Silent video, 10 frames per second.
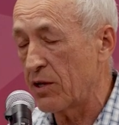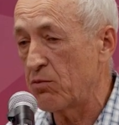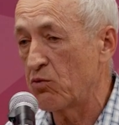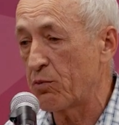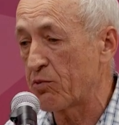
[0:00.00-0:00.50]
and
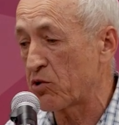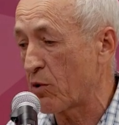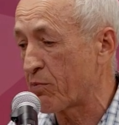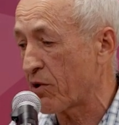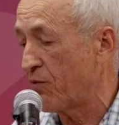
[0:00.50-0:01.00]
immune repertoire
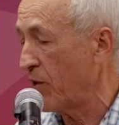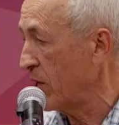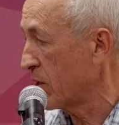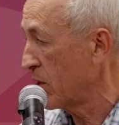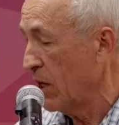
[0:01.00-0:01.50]

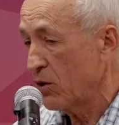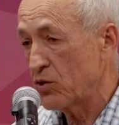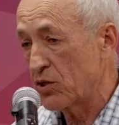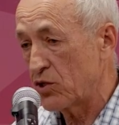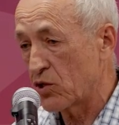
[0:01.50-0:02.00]
profiling
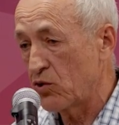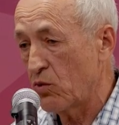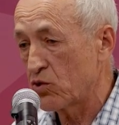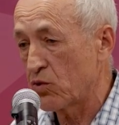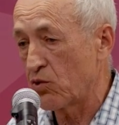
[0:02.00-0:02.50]
using
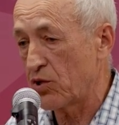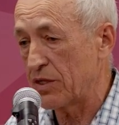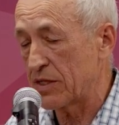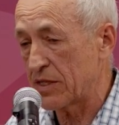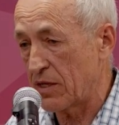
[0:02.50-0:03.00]
technology that I
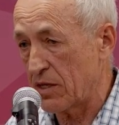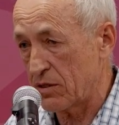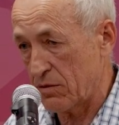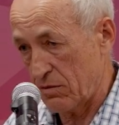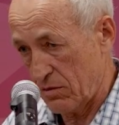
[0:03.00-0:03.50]

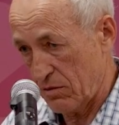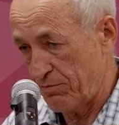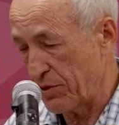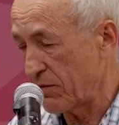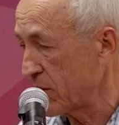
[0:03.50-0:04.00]
discussed
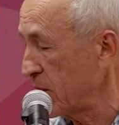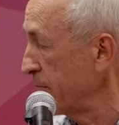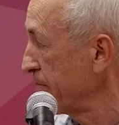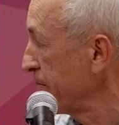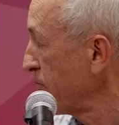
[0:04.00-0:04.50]
previously.
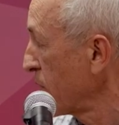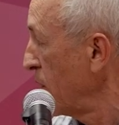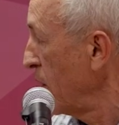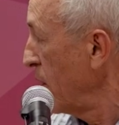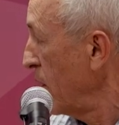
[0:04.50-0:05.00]

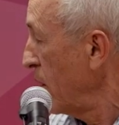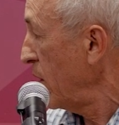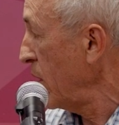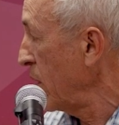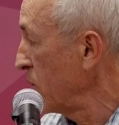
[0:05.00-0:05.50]

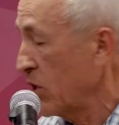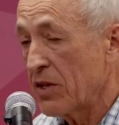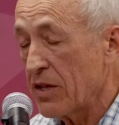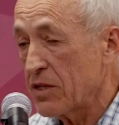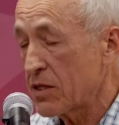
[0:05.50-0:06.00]
And
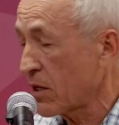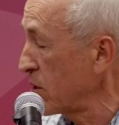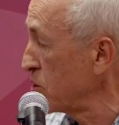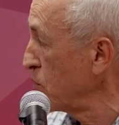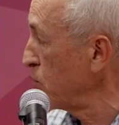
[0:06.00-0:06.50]
another
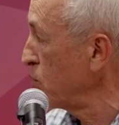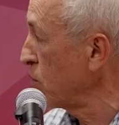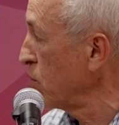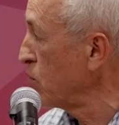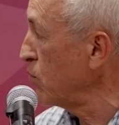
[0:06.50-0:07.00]
strategy, what you
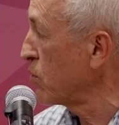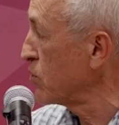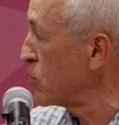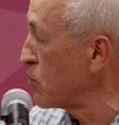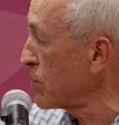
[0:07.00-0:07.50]
can do, you can
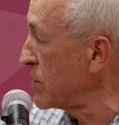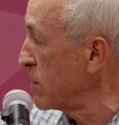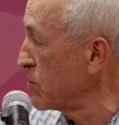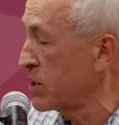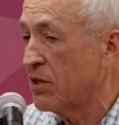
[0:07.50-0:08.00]
sort
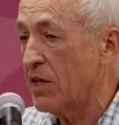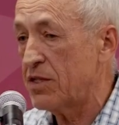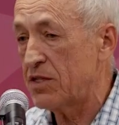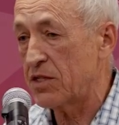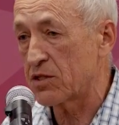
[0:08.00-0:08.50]
cells in
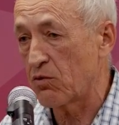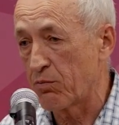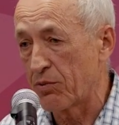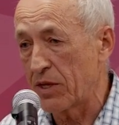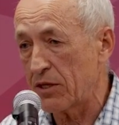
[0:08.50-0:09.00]
96-well
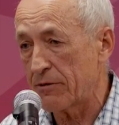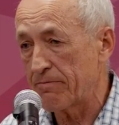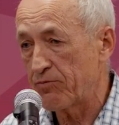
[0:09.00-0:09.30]
plate